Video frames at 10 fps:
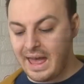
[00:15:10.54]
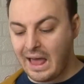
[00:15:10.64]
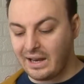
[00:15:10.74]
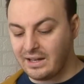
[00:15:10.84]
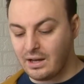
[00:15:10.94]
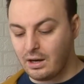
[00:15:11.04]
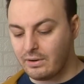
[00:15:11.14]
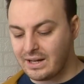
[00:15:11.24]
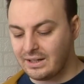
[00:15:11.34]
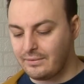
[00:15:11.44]
LNER
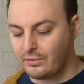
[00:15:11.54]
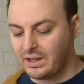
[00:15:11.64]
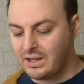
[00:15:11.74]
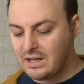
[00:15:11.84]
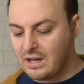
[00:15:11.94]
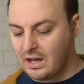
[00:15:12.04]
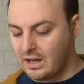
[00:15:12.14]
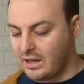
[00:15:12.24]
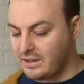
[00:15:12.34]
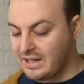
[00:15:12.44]
red livery,
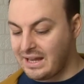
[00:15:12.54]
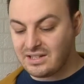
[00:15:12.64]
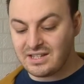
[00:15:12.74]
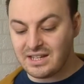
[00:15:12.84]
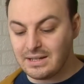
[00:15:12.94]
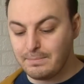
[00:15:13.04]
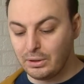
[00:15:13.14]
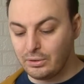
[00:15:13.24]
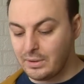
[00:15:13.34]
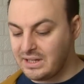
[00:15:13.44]
the Intercity
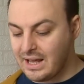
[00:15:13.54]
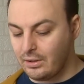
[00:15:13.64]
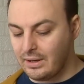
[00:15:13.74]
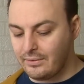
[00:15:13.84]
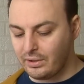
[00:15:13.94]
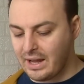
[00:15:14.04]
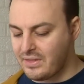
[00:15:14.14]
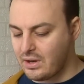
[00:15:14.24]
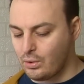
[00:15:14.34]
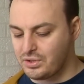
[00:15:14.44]
blue and yellow livery, and
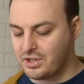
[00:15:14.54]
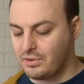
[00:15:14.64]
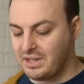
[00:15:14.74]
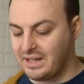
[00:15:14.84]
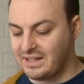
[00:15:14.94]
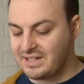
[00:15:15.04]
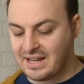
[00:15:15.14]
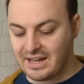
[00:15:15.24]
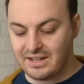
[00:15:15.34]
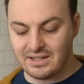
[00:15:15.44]
then also the
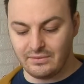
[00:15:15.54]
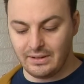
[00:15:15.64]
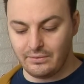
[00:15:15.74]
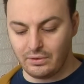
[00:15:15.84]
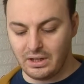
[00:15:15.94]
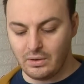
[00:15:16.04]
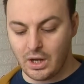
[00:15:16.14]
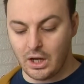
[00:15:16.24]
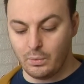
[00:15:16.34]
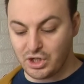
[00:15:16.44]
executive livery,
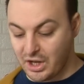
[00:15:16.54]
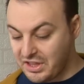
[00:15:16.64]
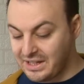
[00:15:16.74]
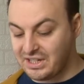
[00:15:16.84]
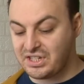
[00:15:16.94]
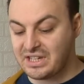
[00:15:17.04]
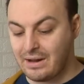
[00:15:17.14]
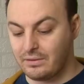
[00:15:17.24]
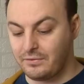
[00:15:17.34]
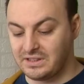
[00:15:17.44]
which I think is
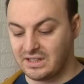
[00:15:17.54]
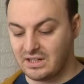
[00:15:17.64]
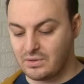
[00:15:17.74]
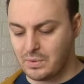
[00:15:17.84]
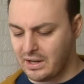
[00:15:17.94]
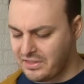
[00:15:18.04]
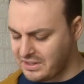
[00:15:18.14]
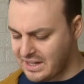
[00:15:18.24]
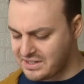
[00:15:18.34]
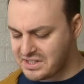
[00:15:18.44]
sound-fitted as well. I
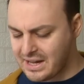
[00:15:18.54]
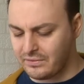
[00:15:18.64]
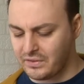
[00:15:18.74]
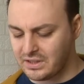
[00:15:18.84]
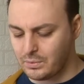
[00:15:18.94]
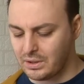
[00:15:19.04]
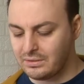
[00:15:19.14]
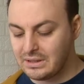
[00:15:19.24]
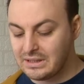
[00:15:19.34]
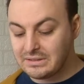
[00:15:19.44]
think that's the sound-fitted one.
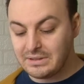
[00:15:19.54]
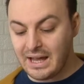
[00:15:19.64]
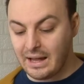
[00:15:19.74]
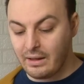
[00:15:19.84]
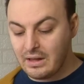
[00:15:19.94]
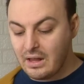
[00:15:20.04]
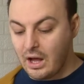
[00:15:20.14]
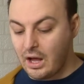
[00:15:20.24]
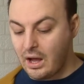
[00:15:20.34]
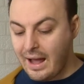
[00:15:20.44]
Yeah.
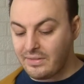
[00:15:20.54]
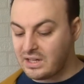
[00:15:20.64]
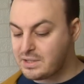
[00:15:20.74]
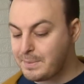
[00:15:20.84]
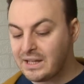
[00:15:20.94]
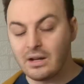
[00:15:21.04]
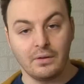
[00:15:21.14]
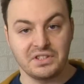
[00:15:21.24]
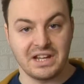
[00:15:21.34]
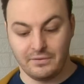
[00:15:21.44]
And then speaking
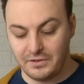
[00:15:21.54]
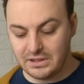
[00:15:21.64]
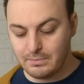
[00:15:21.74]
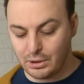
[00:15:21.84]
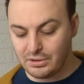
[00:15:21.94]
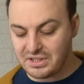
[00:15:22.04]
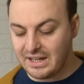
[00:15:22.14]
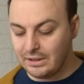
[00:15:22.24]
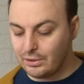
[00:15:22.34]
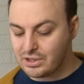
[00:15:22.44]
of sound-fitted models,
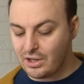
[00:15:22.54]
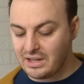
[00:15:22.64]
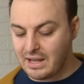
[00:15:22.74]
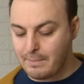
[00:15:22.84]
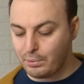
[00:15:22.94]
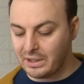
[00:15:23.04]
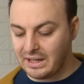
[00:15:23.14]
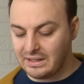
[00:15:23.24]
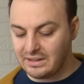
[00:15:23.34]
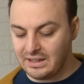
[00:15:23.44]
it looks like they're
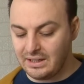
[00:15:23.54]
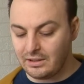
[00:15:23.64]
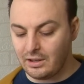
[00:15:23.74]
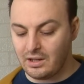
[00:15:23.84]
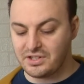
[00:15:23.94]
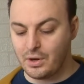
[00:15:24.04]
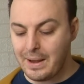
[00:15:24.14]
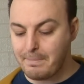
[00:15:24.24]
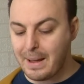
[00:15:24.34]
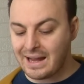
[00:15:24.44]
bringing the Class
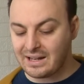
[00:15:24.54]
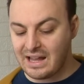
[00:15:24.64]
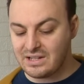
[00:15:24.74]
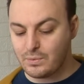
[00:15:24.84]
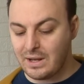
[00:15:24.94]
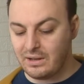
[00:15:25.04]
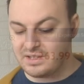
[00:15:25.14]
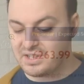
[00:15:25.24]
08 back as well as a